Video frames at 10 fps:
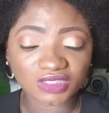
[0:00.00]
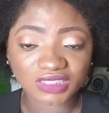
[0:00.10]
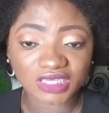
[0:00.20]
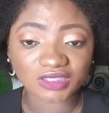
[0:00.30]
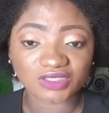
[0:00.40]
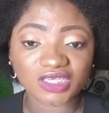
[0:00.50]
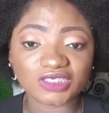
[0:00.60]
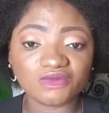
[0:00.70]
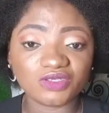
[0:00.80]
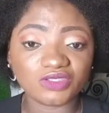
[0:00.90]
content, or they
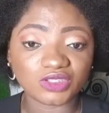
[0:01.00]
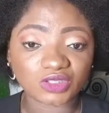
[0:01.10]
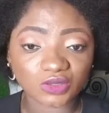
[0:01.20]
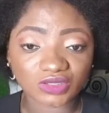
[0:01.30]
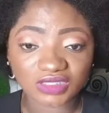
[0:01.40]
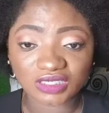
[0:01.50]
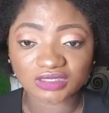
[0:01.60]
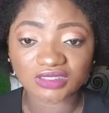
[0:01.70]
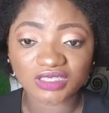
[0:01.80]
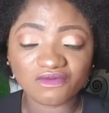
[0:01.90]
are doing religious
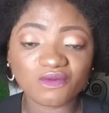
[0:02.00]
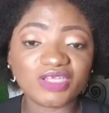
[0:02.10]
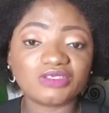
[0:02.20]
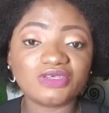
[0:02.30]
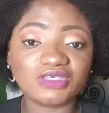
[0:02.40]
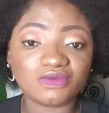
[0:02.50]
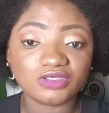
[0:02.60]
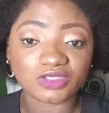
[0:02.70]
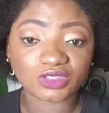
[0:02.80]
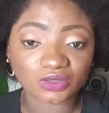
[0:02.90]
content, even when doing the
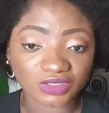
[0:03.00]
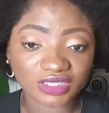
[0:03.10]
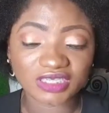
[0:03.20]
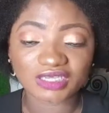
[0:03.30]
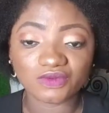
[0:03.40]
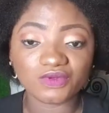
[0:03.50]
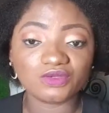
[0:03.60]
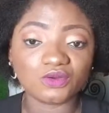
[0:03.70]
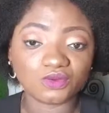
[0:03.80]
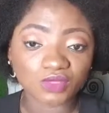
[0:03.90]
religious content, I don't
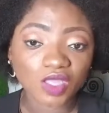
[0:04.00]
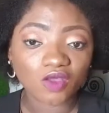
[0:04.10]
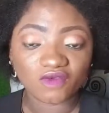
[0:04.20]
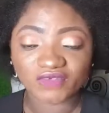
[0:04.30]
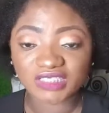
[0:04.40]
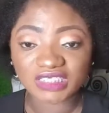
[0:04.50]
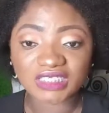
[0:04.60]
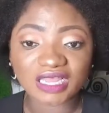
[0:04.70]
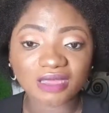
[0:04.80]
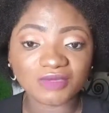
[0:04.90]
really know if it's
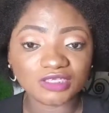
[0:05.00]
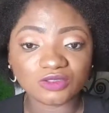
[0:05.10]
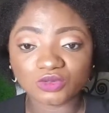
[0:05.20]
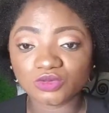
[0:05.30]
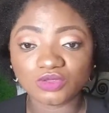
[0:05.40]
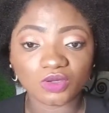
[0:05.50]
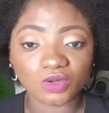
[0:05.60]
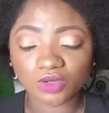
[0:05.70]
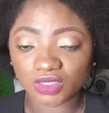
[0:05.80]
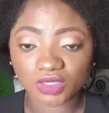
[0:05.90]
Islam, Hindu,
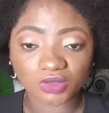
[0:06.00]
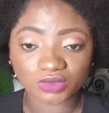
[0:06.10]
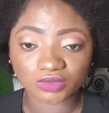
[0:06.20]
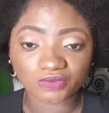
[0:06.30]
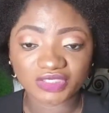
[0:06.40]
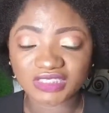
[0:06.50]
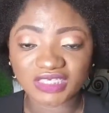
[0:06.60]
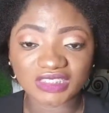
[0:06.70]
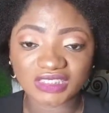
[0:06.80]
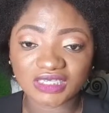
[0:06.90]
or
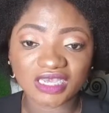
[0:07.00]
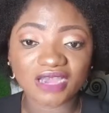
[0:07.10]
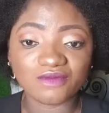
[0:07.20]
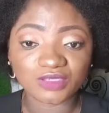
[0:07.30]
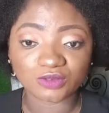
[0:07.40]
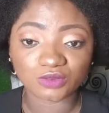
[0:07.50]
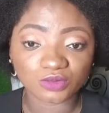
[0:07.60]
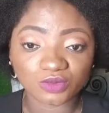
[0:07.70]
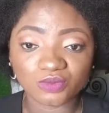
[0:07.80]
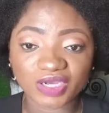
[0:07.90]
Christianity. I really
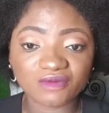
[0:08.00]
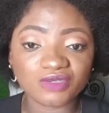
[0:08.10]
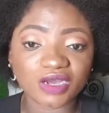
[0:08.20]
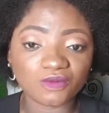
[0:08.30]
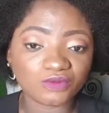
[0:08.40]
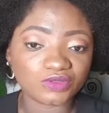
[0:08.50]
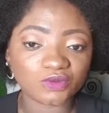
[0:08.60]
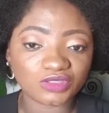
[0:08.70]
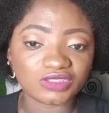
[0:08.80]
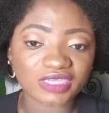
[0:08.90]
don't know, but I would
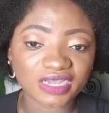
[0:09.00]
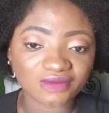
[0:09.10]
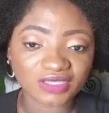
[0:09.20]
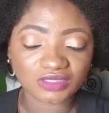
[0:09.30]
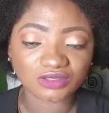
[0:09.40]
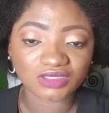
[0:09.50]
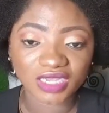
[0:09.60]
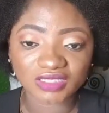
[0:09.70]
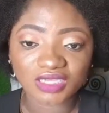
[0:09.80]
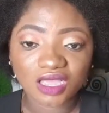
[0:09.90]
not want to digress into
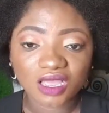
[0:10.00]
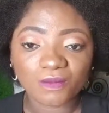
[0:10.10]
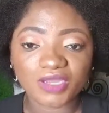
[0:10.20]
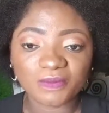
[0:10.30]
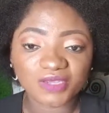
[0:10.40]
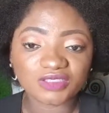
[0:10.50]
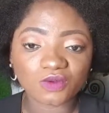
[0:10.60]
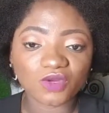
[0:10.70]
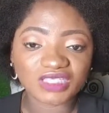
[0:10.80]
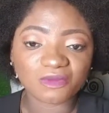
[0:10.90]
that. But it
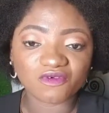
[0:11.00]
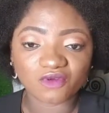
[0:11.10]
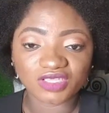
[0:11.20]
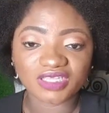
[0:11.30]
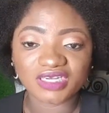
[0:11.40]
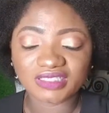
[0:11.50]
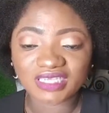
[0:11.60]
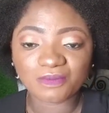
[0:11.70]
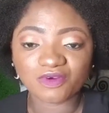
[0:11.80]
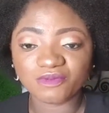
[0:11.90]
depends on what type of content and
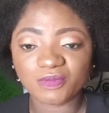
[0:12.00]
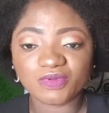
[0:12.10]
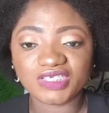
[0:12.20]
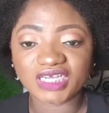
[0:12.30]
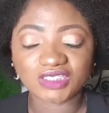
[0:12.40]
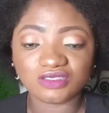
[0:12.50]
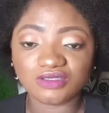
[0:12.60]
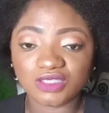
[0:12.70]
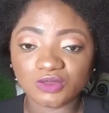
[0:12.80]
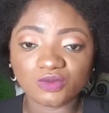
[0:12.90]
the type of people they
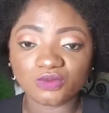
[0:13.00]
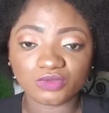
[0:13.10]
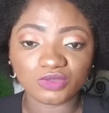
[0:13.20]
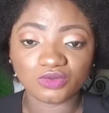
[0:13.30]
actually, and